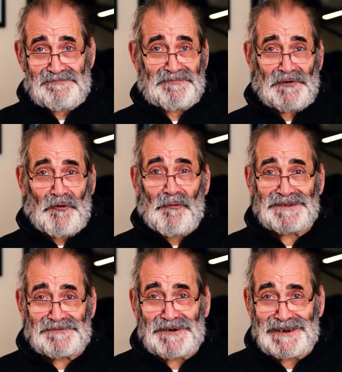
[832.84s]

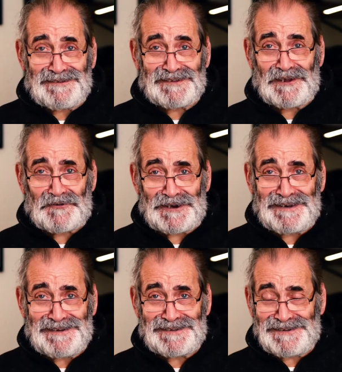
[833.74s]
performance, really, in socially
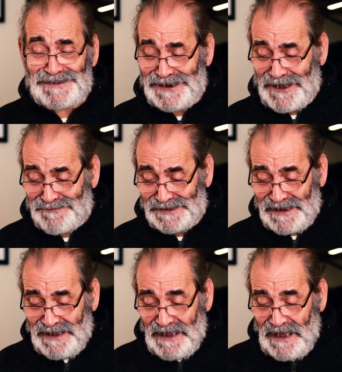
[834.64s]
distanced times.
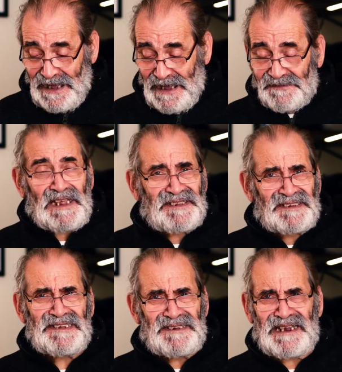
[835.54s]
They
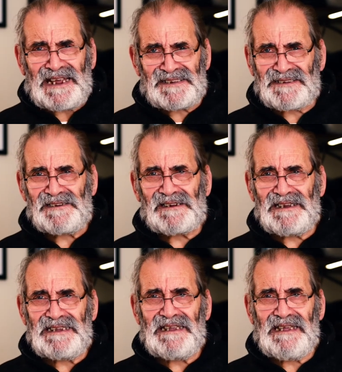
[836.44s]
succeeded
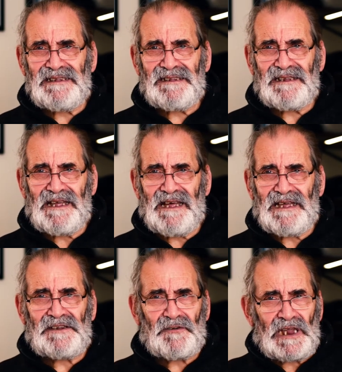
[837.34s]
excellently in,
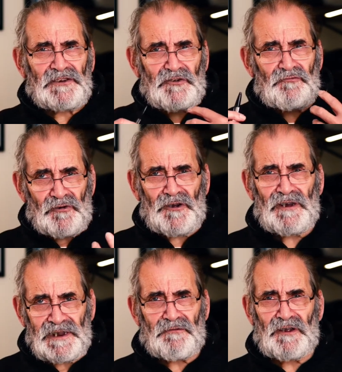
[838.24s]
and you
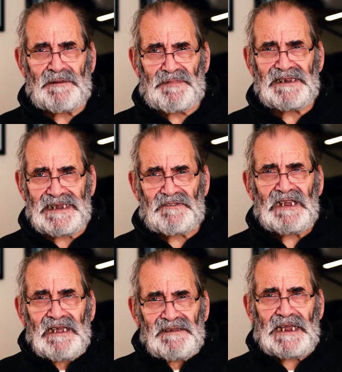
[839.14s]
really, really believed
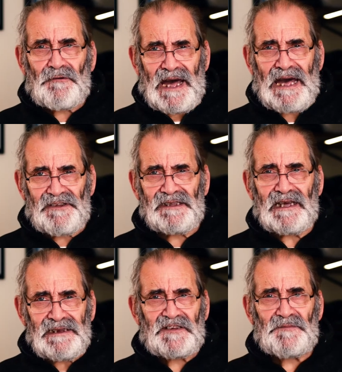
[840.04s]
they were having
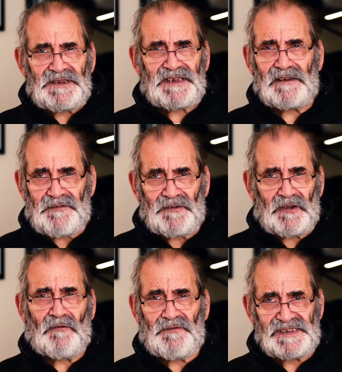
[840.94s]
an intimate telephone
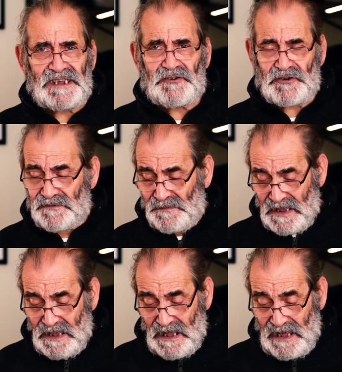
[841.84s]
conversation.
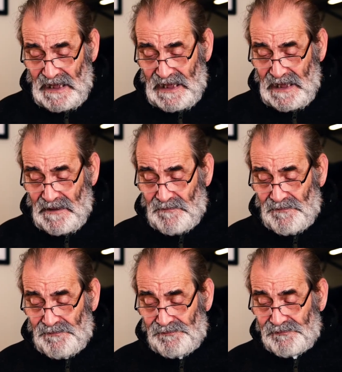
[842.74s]

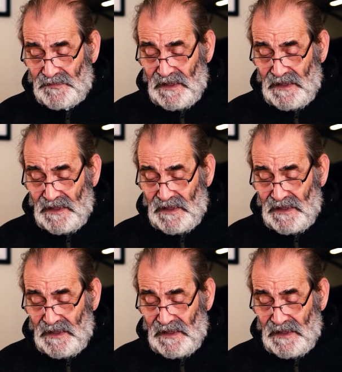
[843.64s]
And